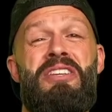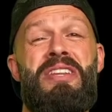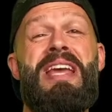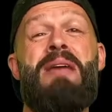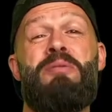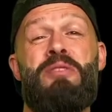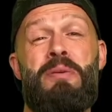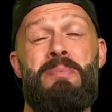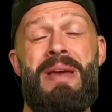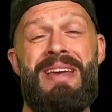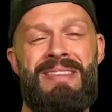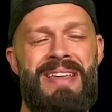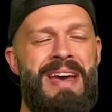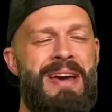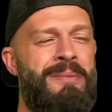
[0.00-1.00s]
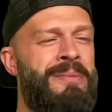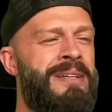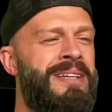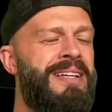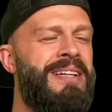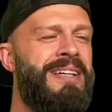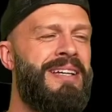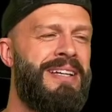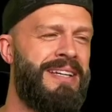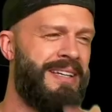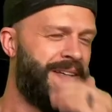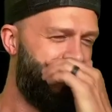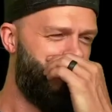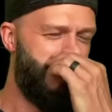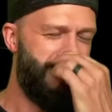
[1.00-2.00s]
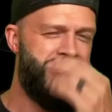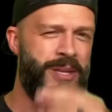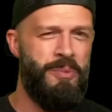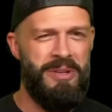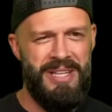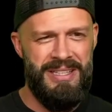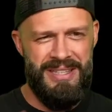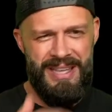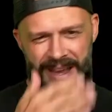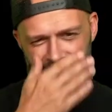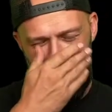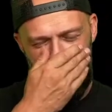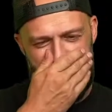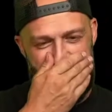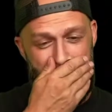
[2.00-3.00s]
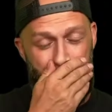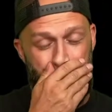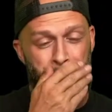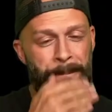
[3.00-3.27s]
game should pay them. When someone like that comes in,